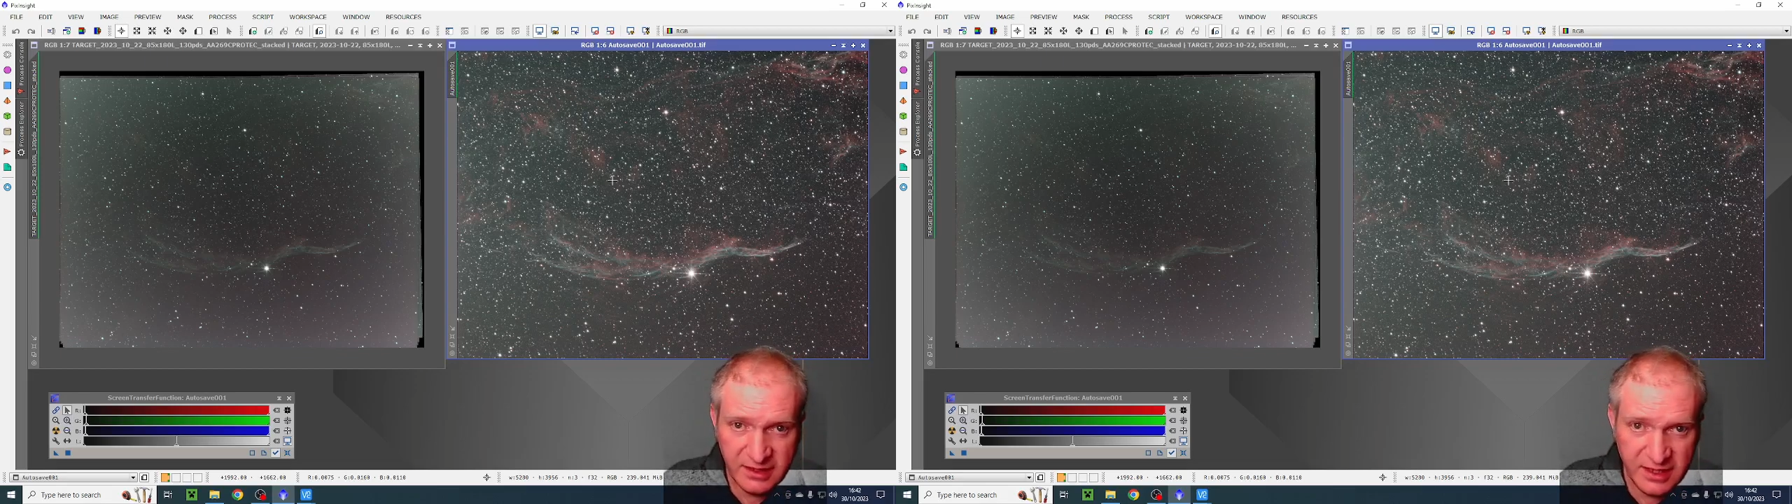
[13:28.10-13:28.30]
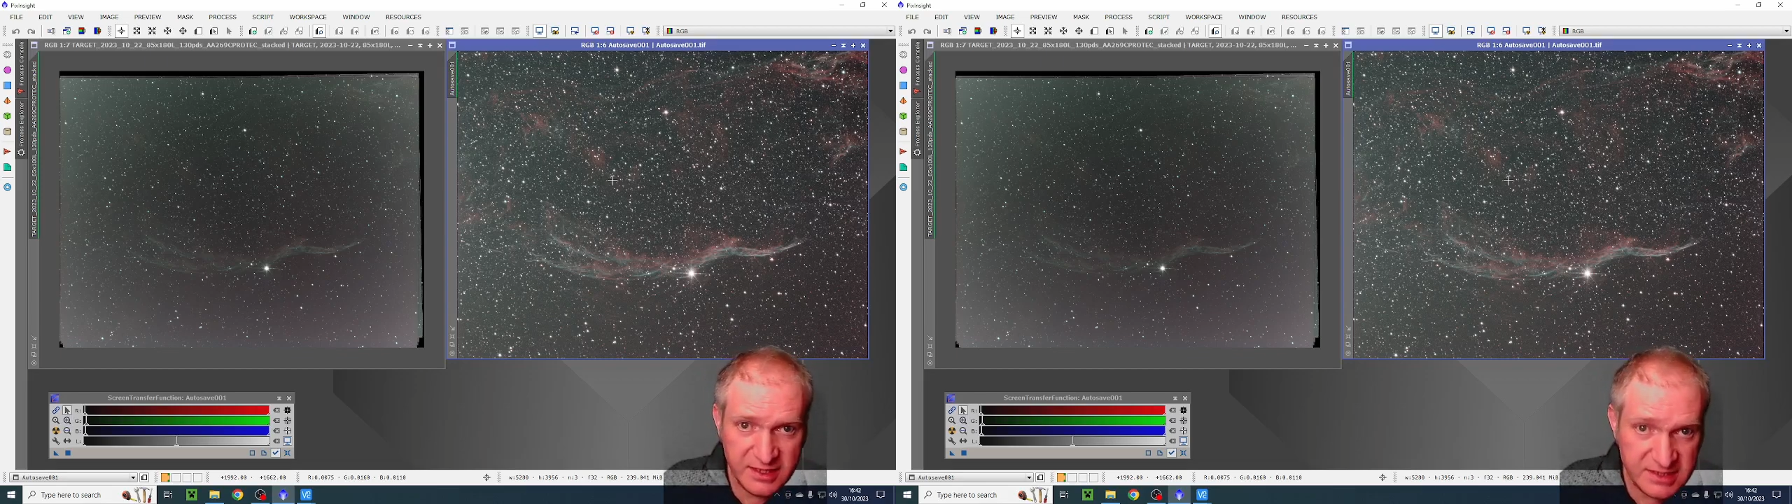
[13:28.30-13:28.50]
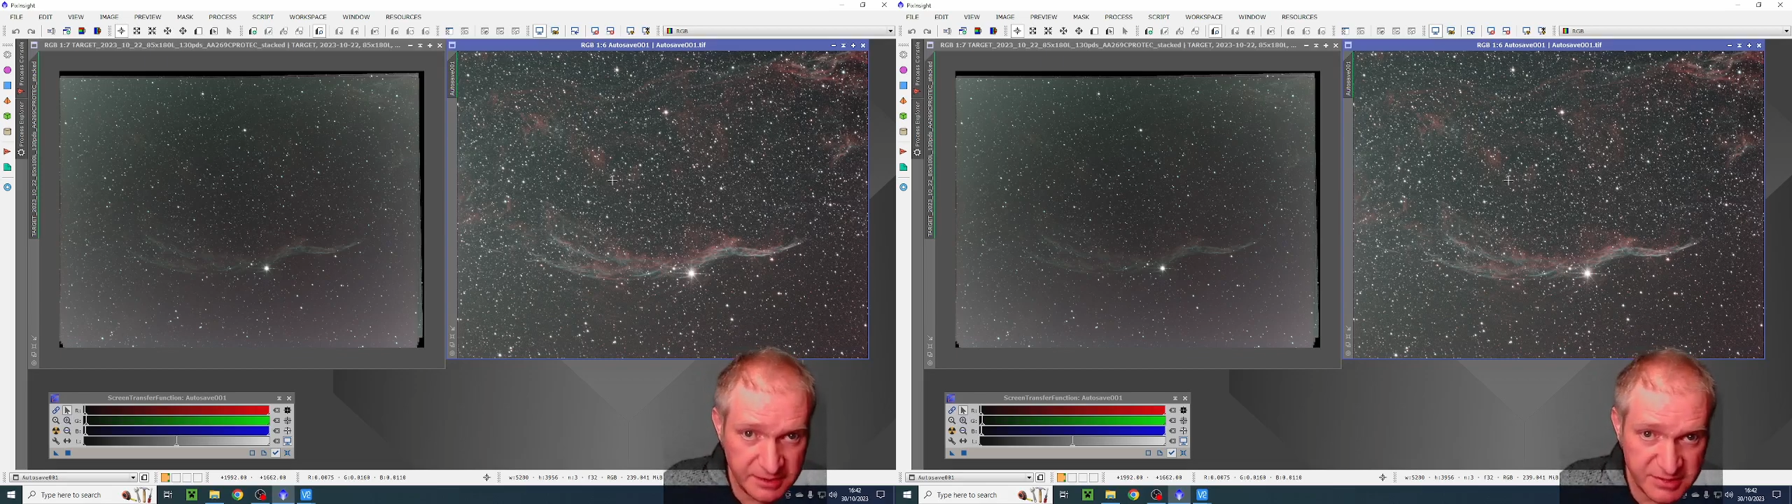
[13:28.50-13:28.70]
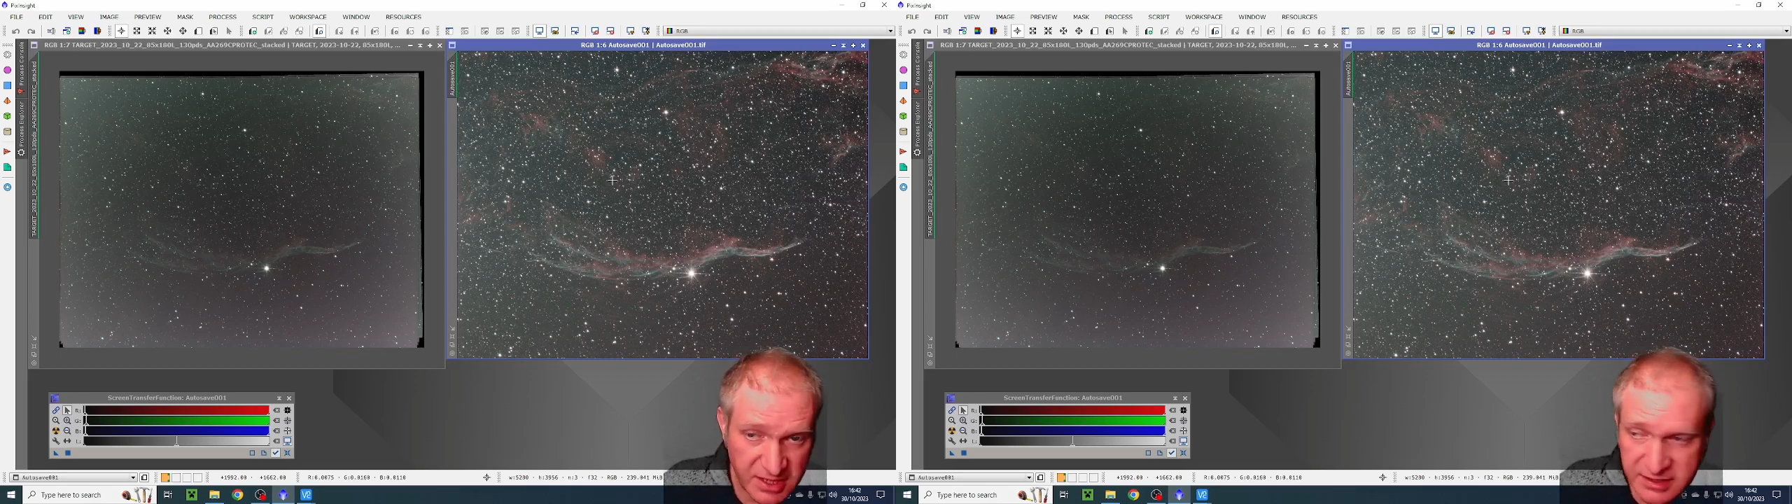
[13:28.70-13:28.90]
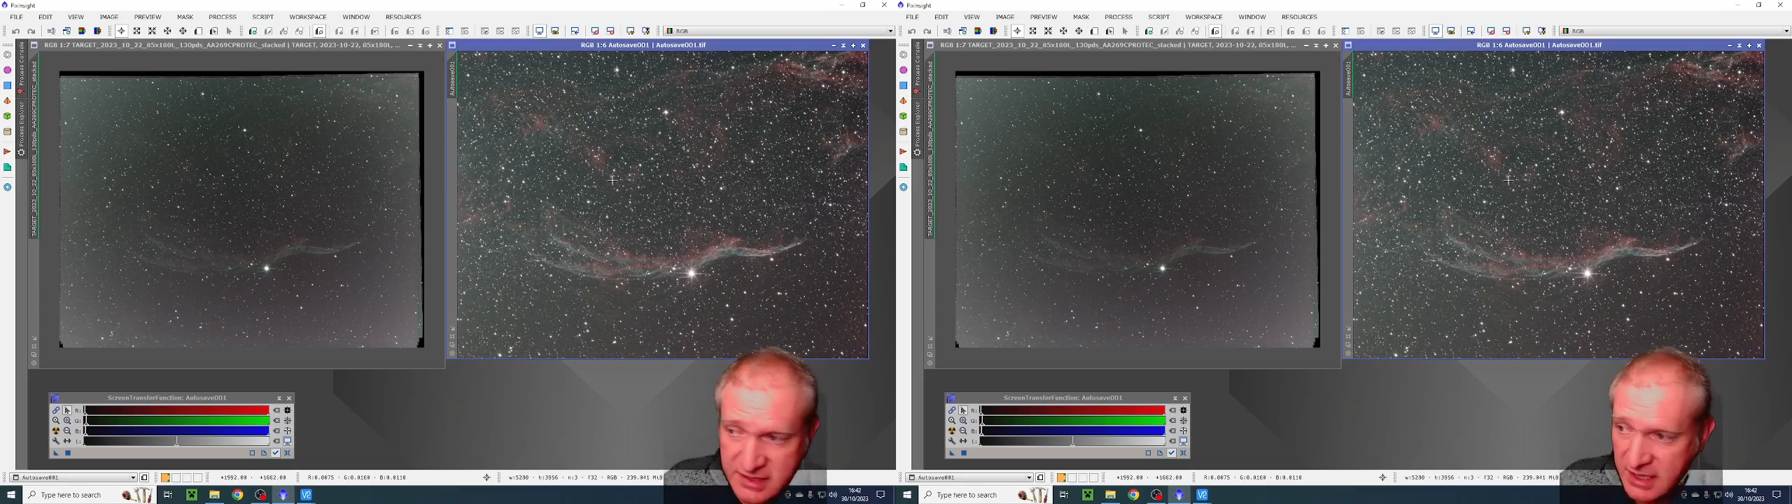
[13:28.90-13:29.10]
in Deep
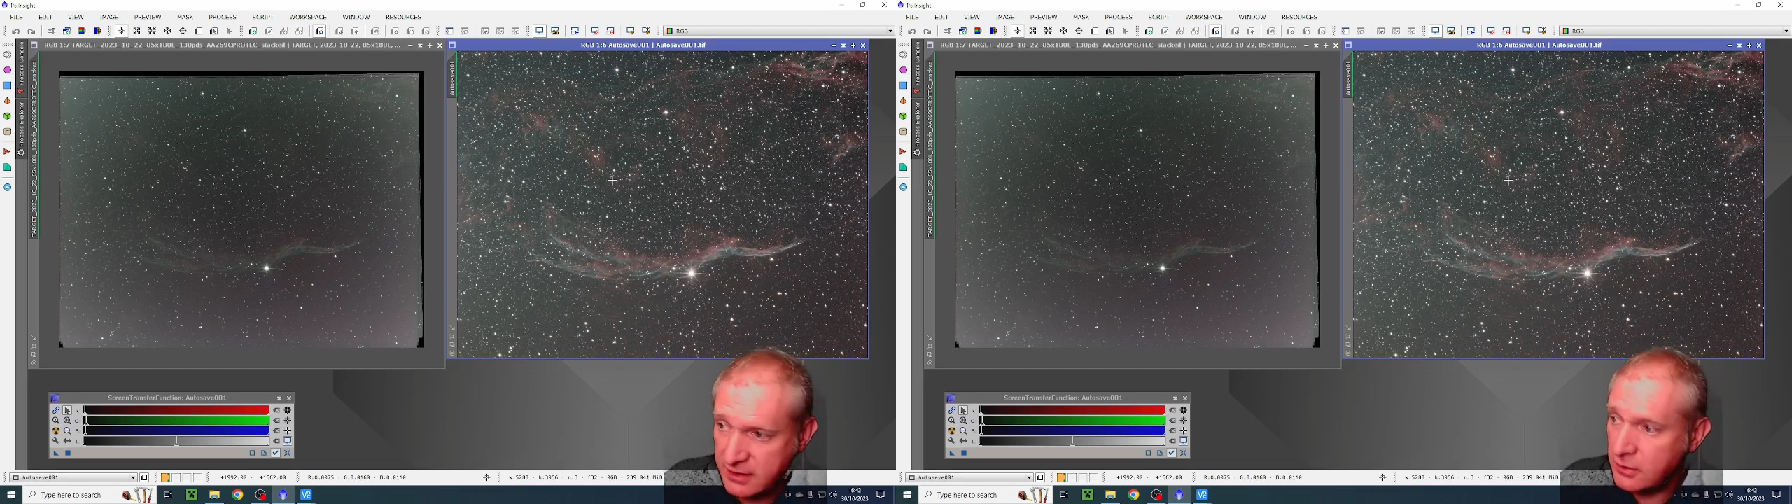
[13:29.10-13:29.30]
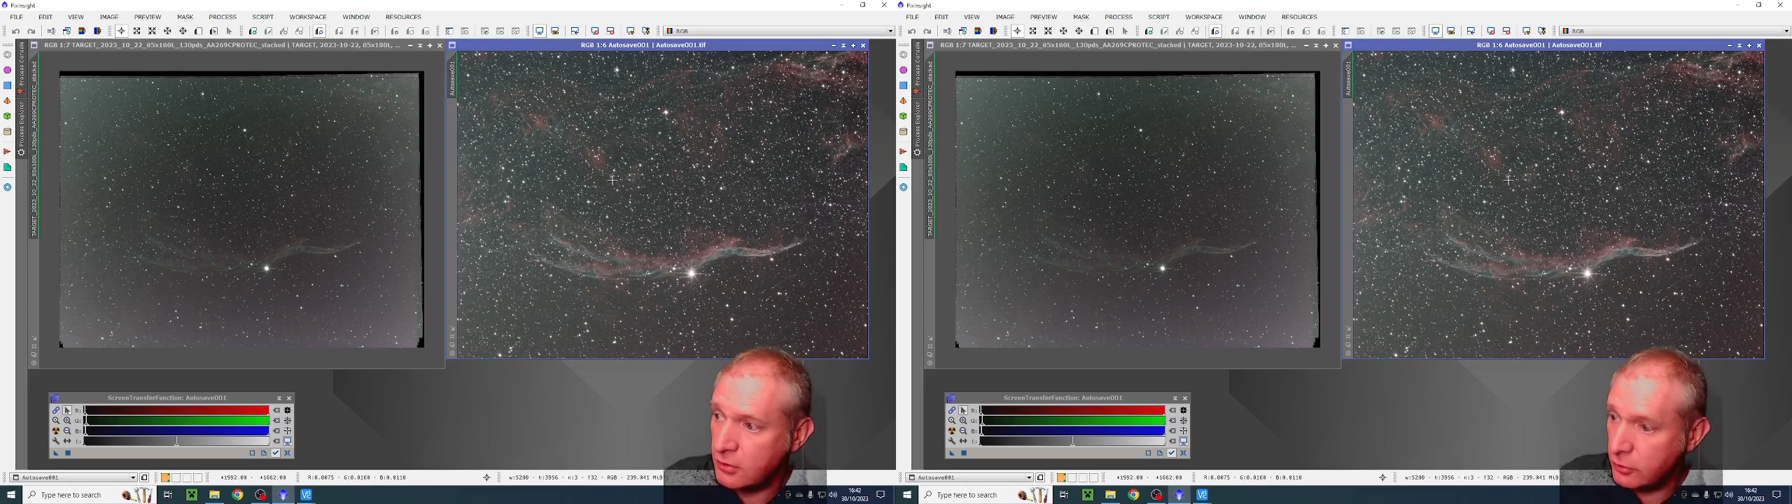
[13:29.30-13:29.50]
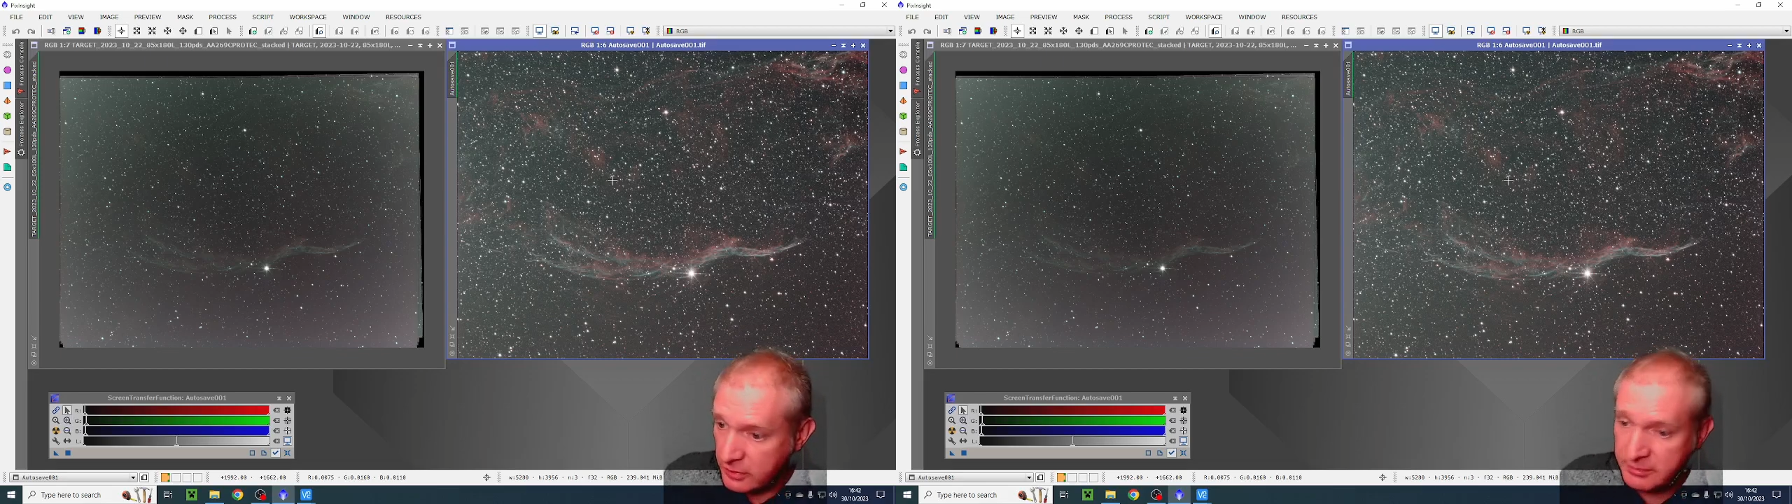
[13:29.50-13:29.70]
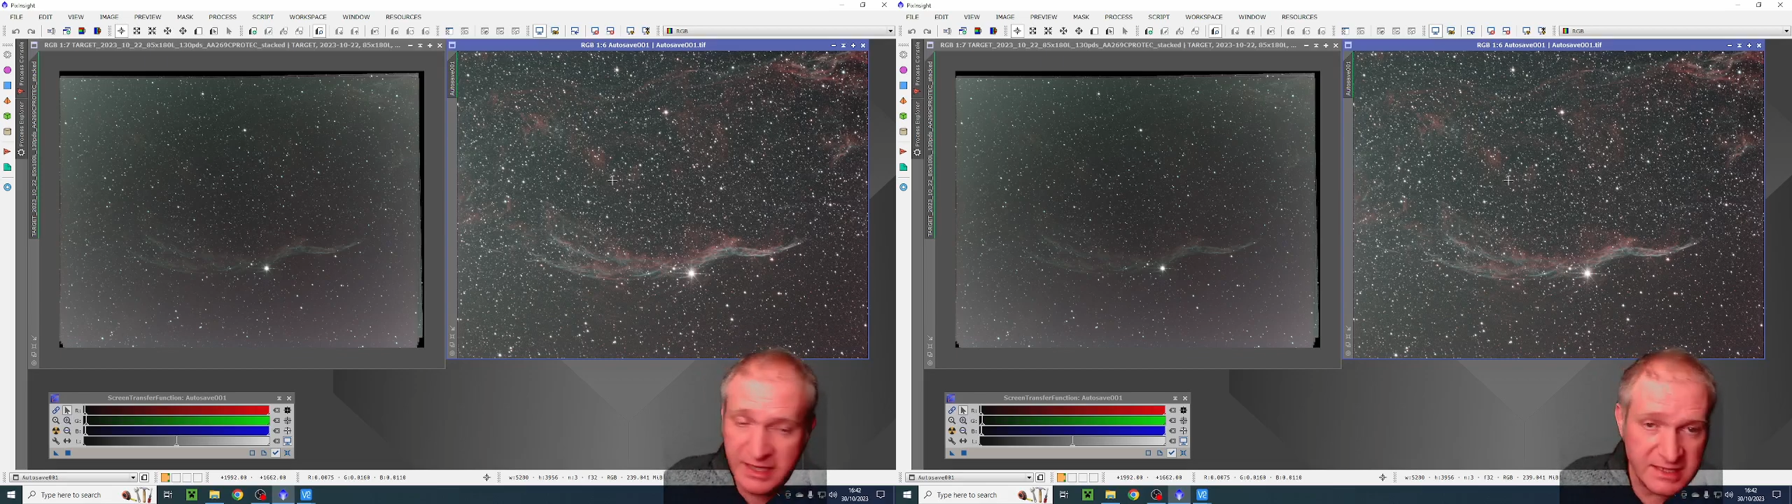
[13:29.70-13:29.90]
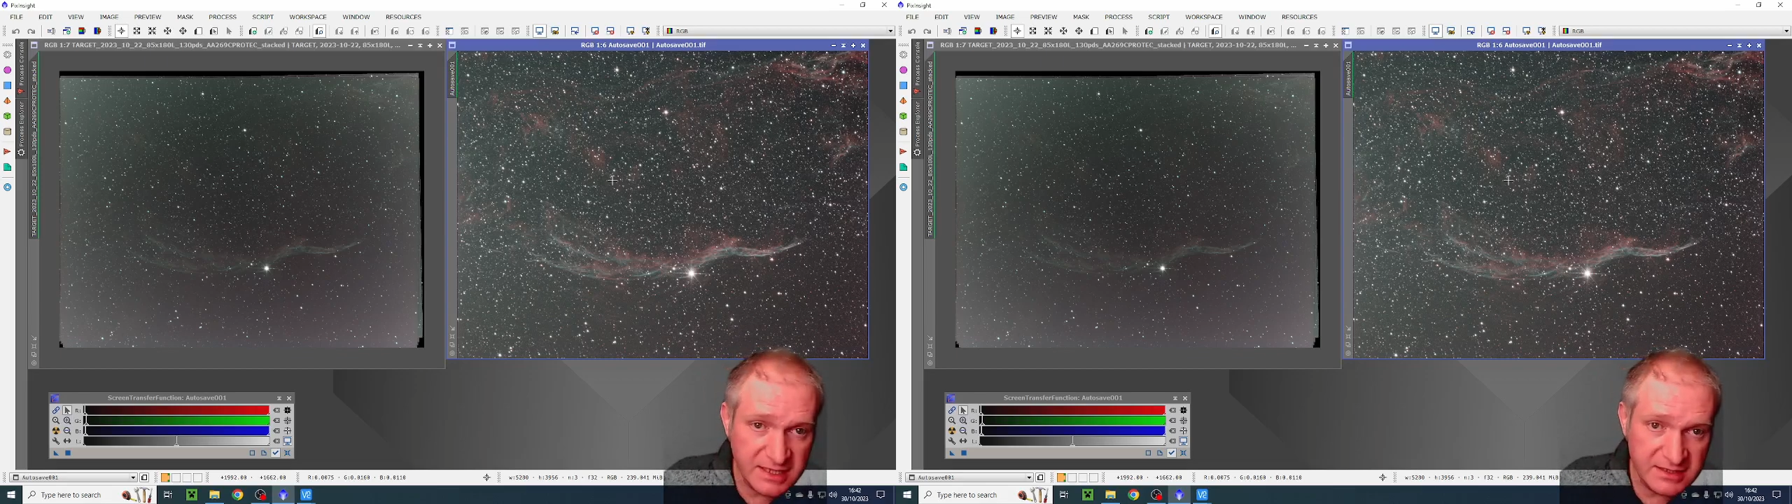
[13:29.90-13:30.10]
Sky Stacker or in
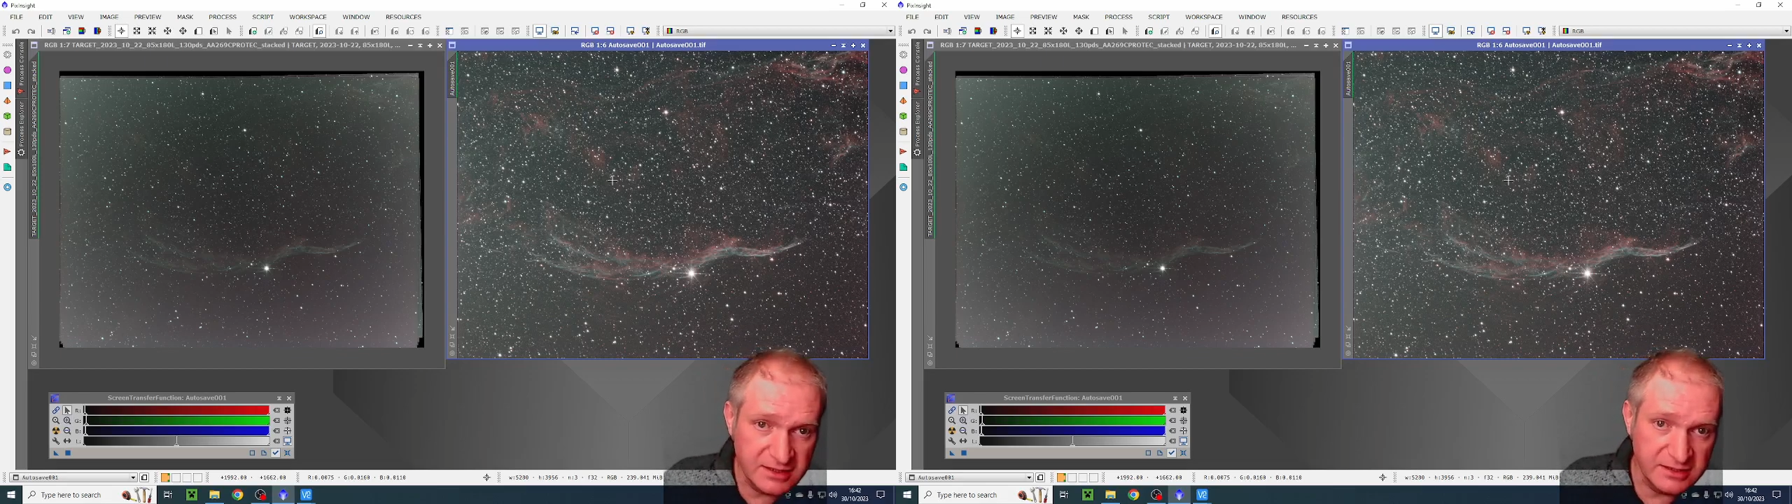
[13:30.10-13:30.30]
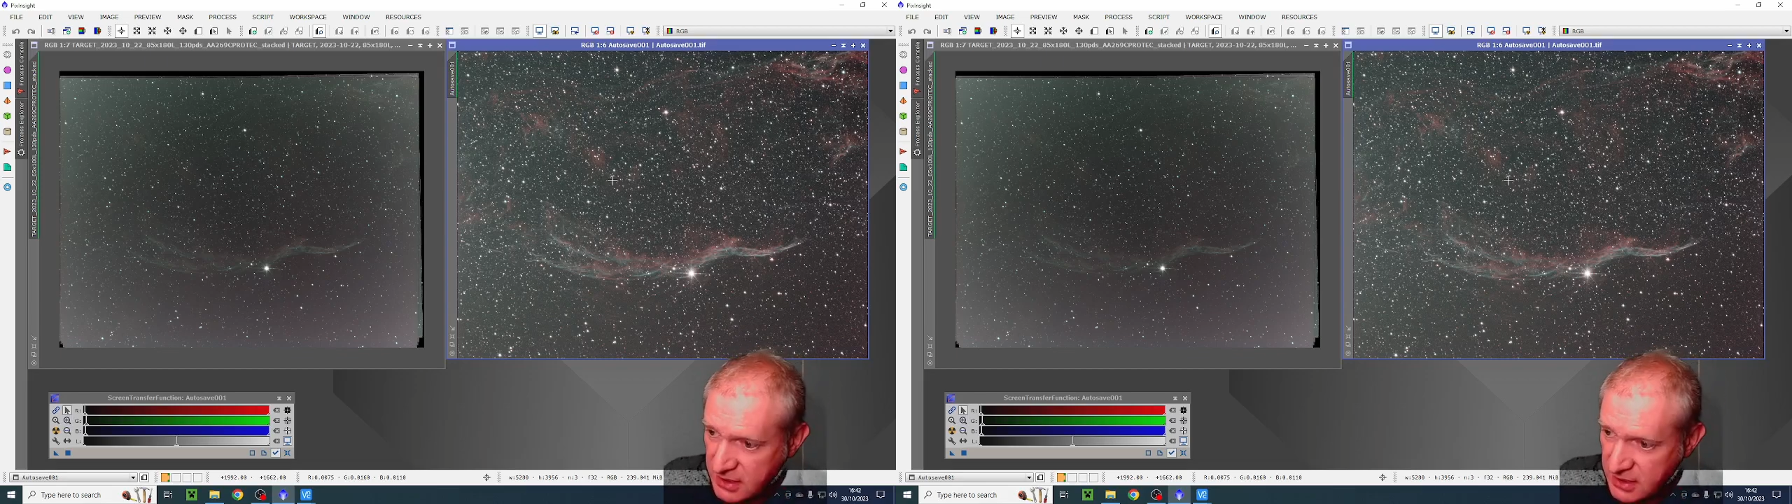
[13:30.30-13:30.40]
PixInsight.